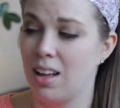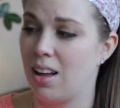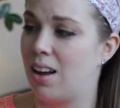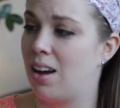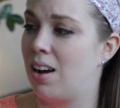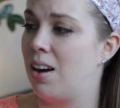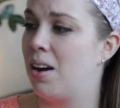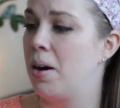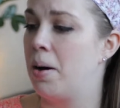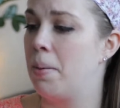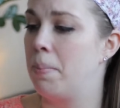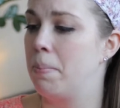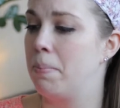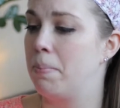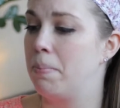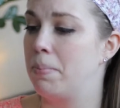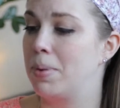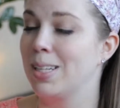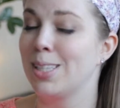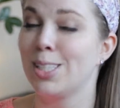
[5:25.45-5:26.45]
but
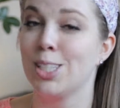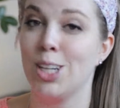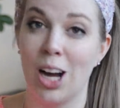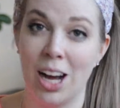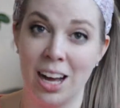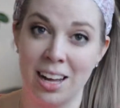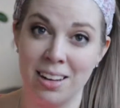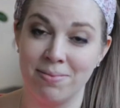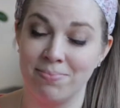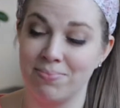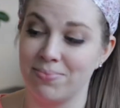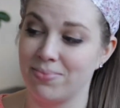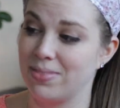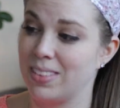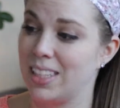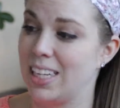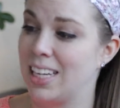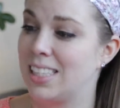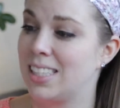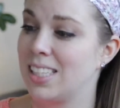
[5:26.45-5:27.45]
it's not.
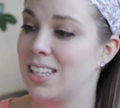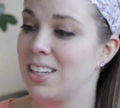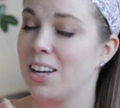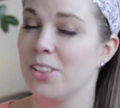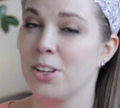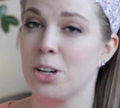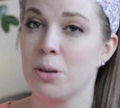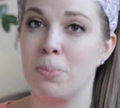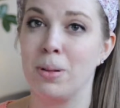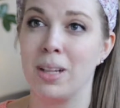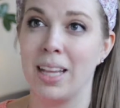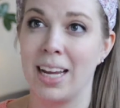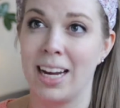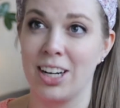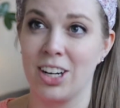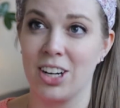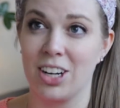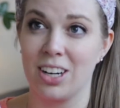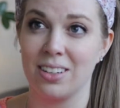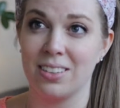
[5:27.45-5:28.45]
It's another
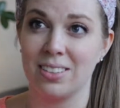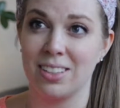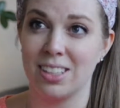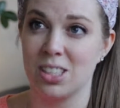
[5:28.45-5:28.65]
planner.